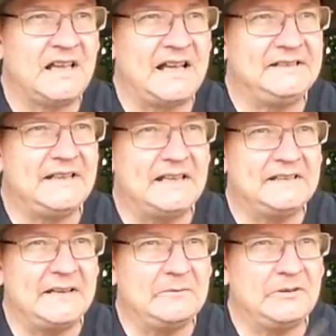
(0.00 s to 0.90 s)
and
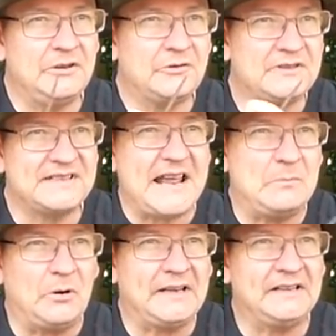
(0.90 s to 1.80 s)
you can
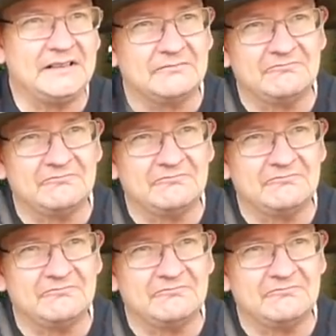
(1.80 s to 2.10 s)
zap on it and